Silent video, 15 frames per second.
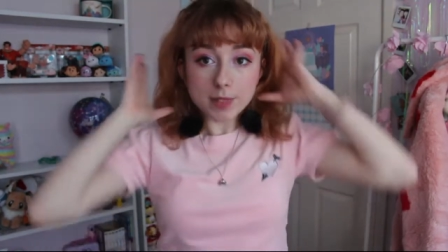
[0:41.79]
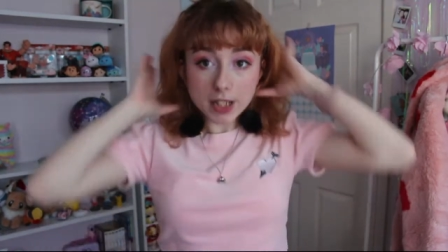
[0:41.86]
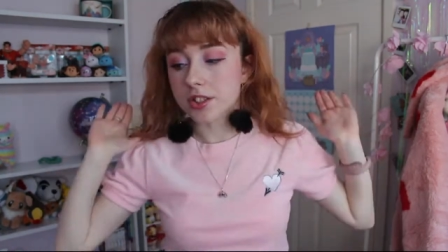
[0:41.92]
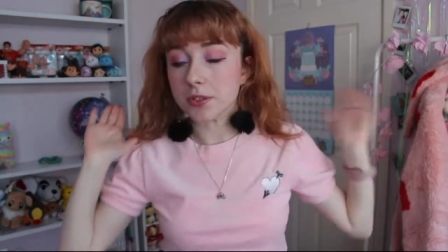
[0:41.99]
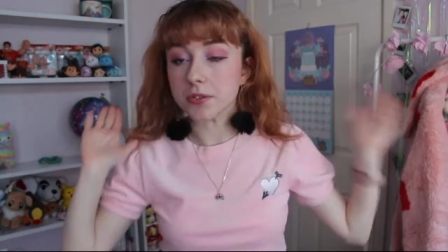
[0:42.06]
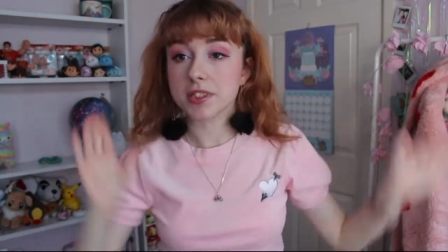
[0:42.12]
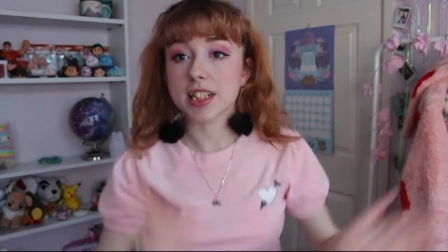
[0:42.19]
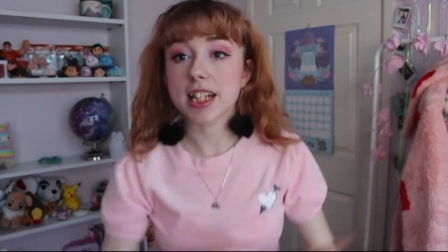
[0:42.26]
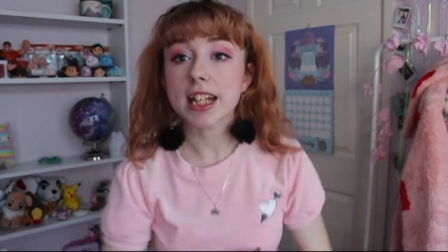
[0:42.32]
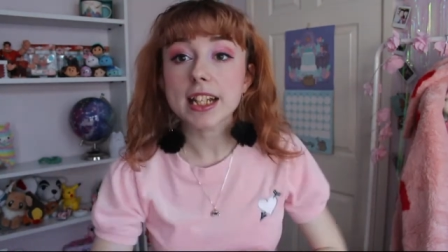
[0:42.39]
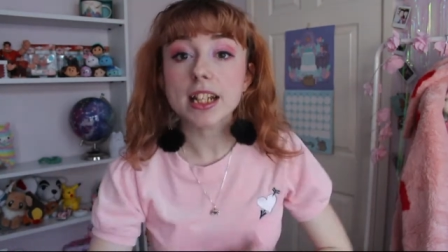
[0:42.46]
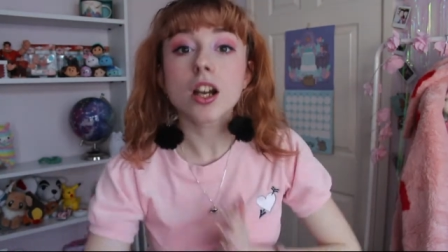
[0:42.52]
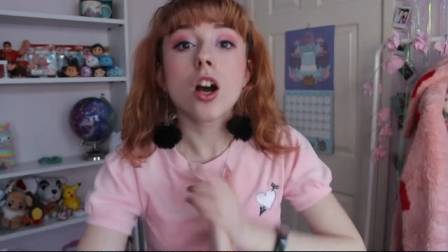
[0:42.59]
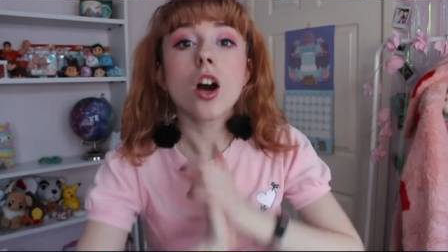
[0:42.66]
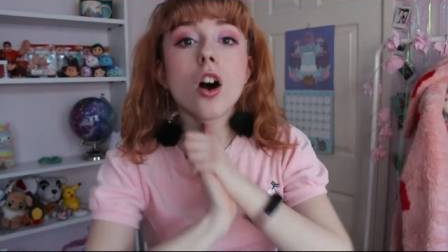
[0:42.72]
So
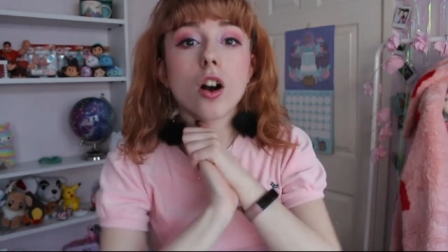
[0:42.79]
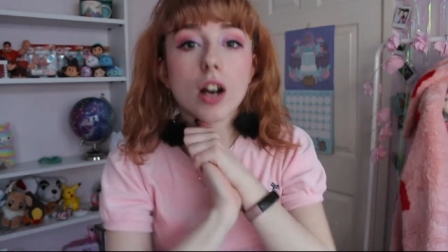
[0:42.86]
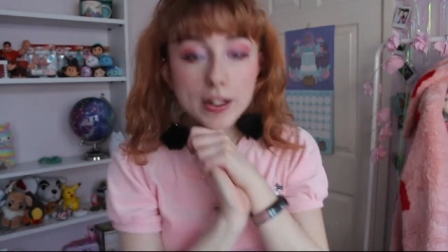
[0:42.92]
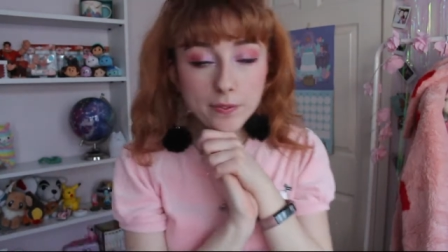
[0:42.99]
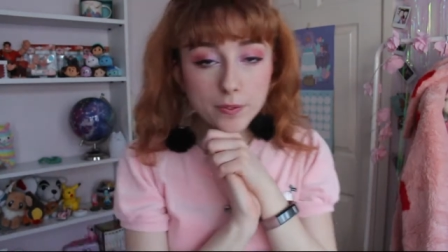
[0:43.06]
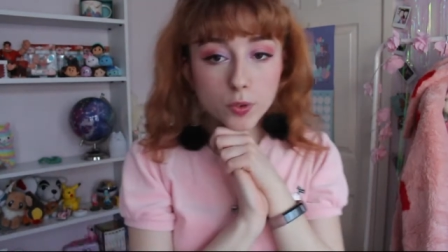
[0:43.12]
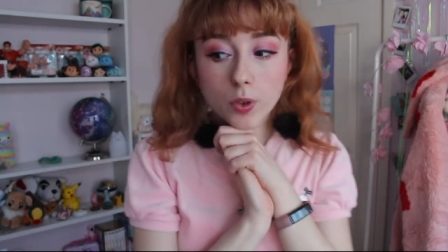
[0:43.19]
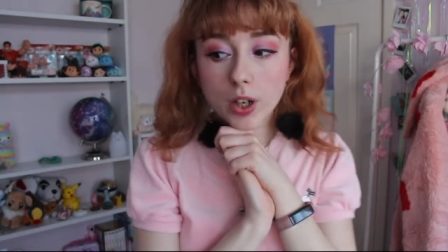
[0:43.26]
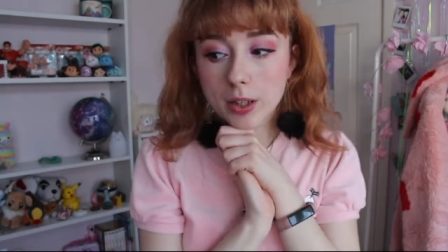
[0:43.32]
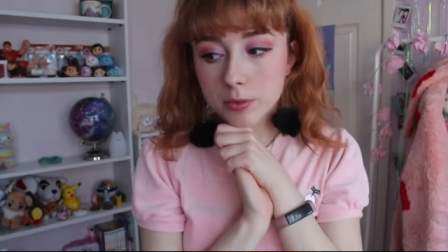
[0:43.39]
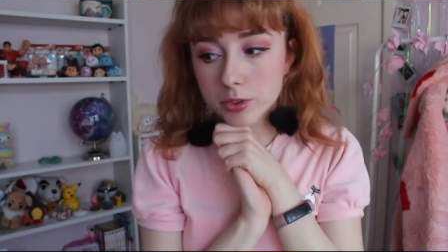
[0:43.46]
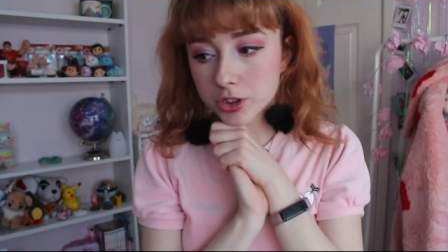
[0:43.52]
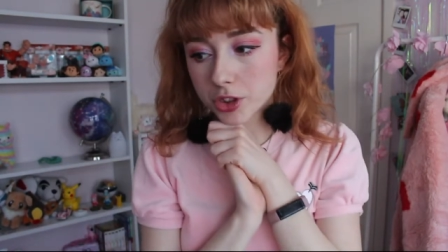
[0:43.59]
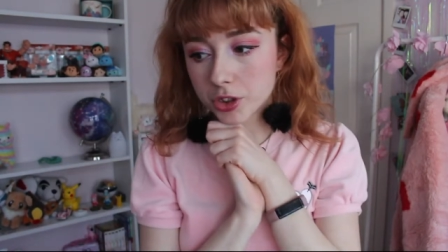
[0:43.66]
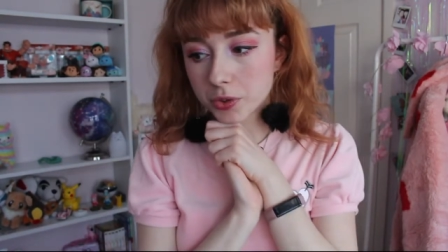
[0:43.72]
today I thought I
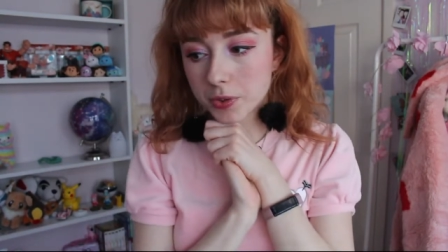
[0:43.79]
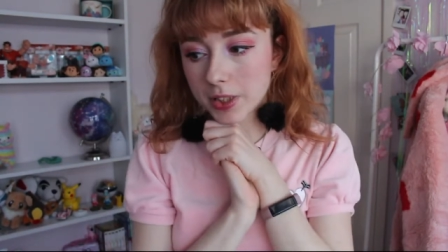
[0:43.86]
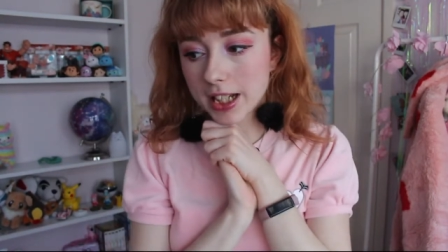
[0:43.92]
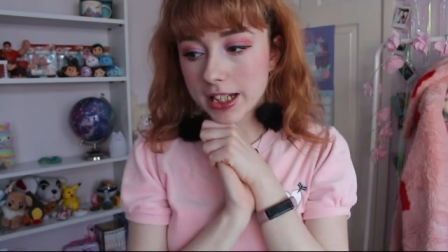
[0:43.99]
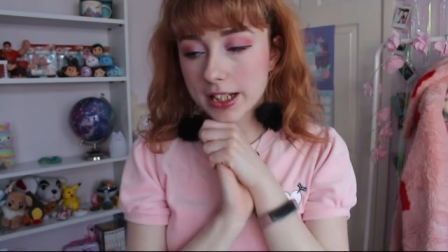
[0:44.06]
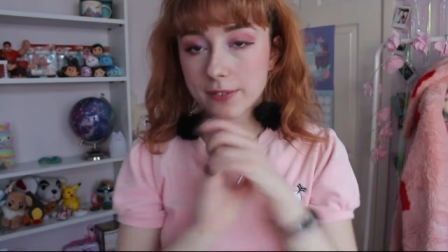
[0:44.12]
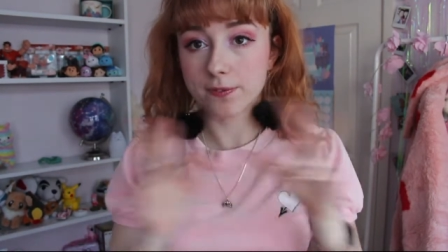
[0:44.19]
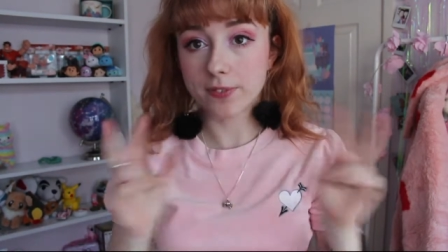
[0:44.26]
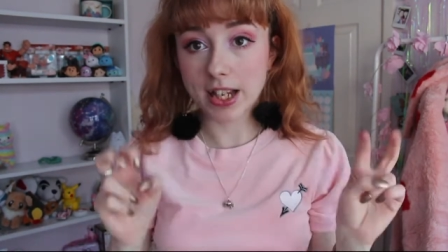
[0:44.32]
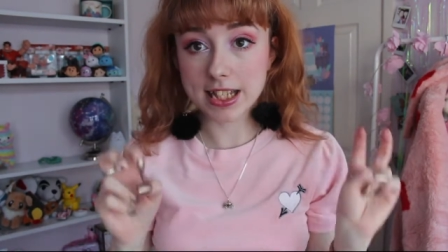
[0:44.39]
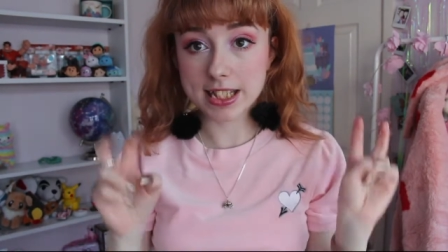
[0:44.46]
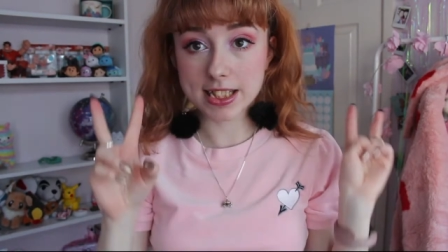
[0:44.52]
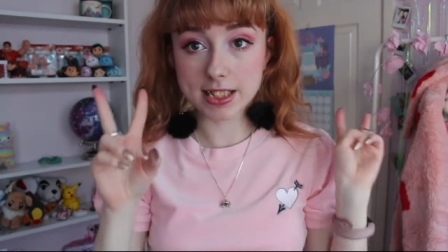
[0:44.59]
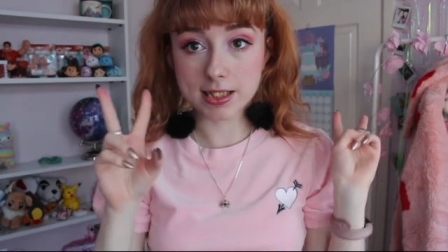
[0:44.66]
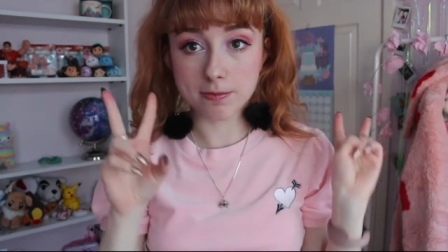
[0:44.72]
would do a
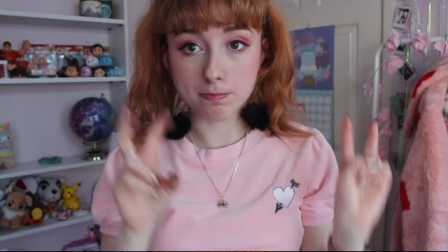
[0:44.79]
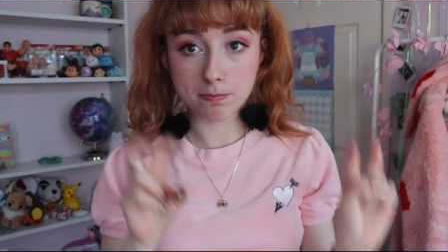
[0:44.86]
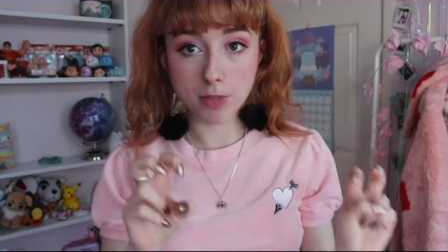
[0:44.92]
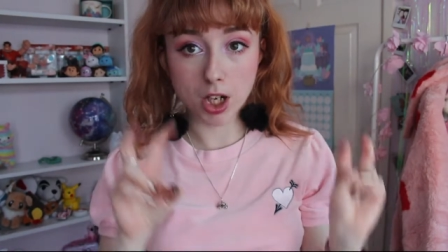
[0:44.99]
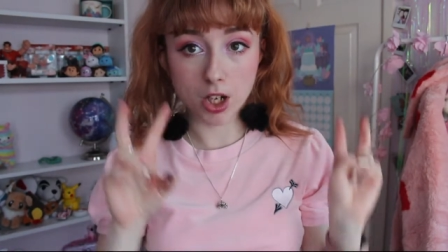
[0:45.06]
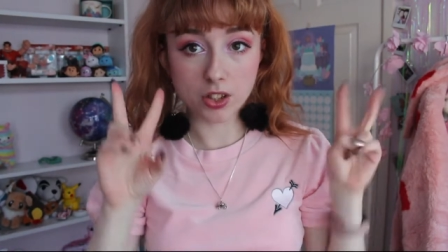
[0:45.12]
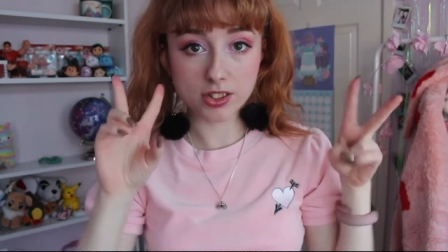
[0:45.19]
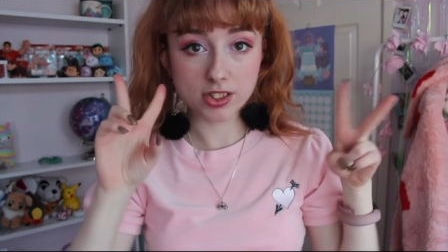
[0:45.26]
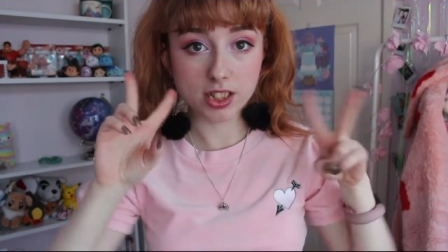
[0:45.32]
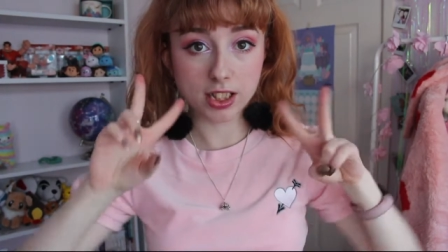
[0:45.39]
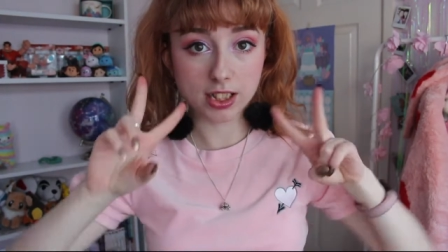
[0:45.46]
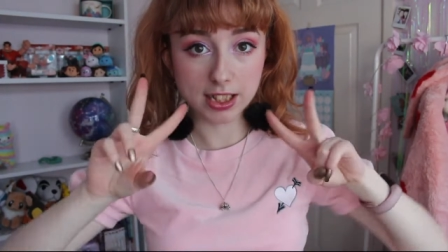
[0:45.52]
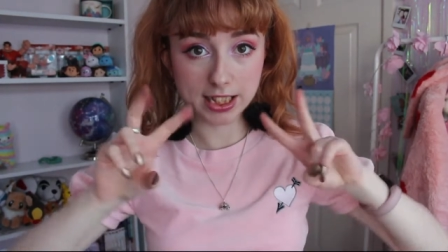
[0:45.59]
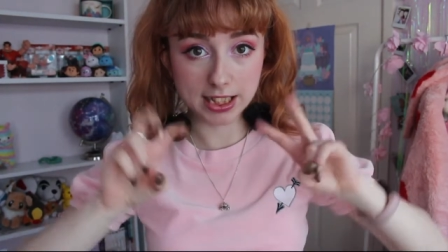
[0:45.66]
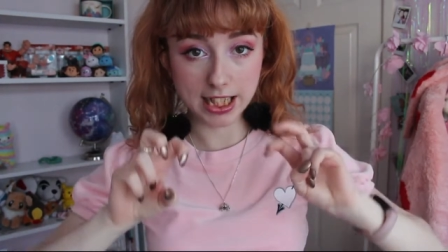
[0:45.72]
face mask
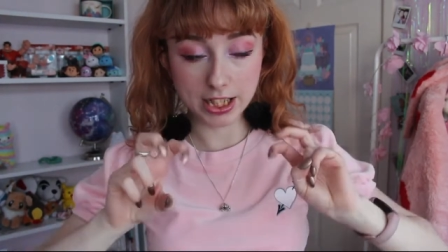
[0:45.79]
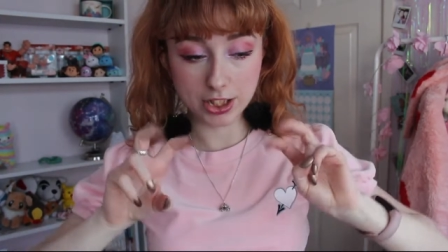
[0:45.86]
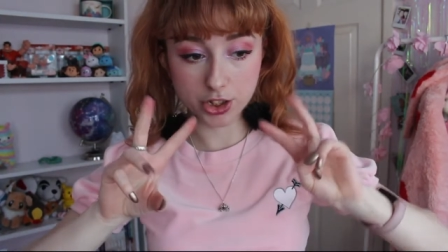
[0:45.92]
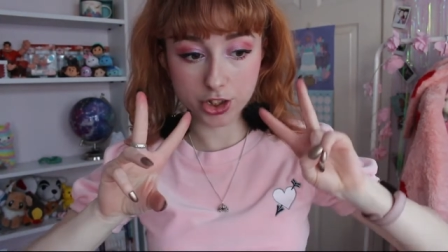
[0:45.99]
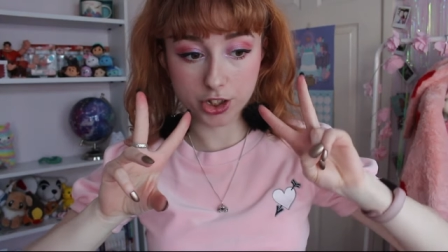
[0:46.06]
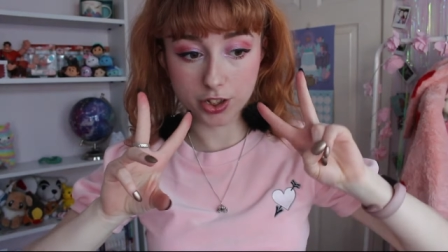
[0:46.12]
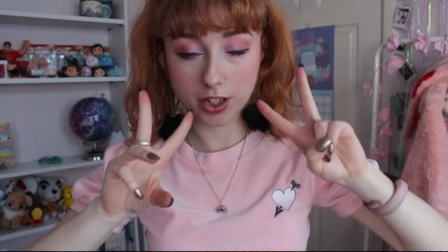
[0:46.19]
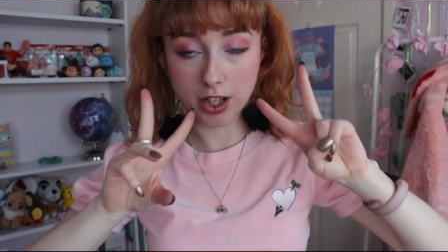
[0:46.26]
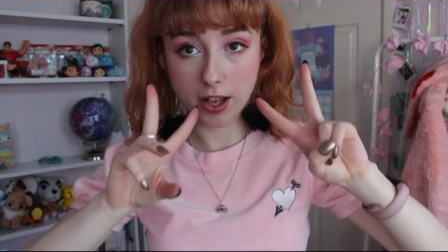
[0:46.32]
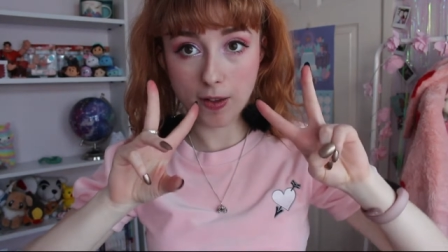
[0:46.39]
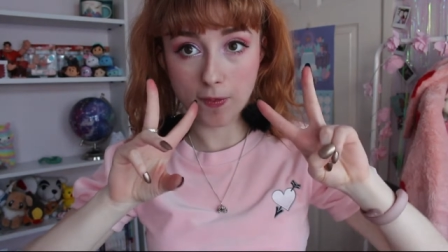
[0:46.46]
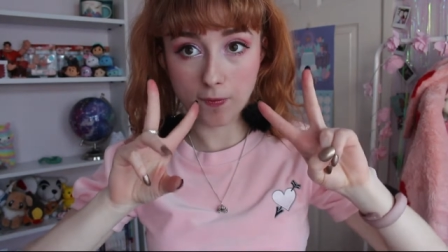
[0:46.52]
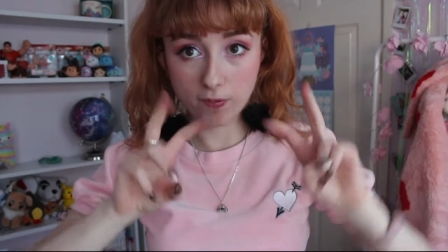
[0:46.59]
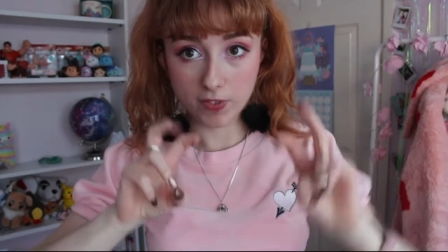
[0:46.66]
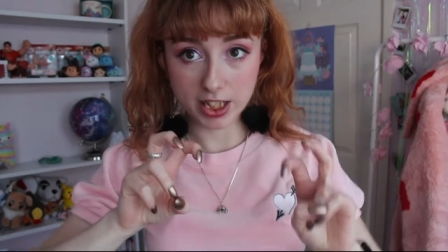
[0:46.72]
collection
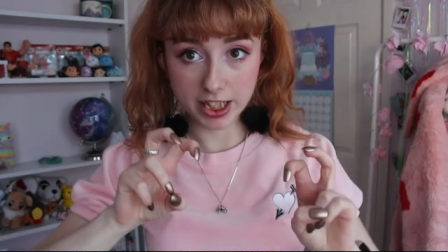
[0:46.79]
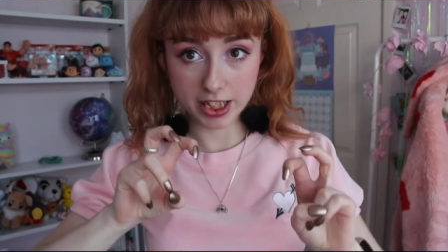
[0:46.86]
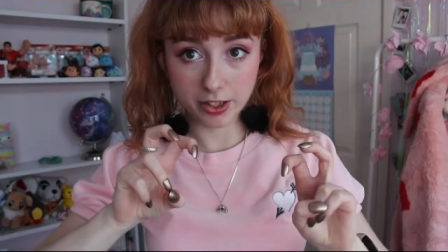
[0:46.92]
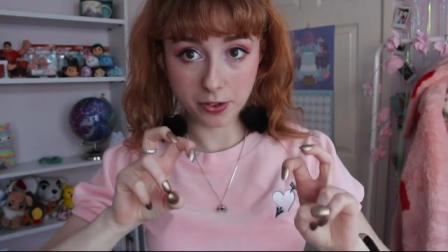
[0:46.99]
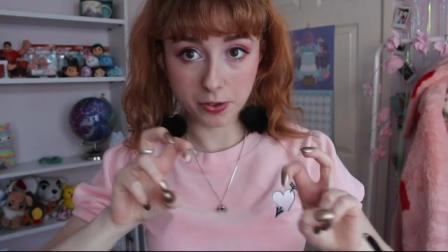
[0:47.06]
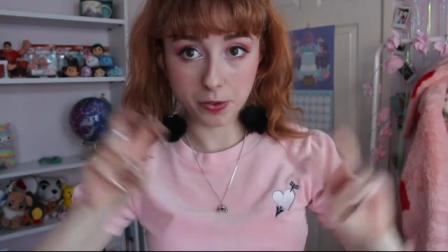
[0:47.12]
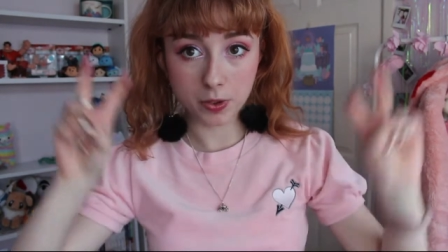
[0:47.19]
video.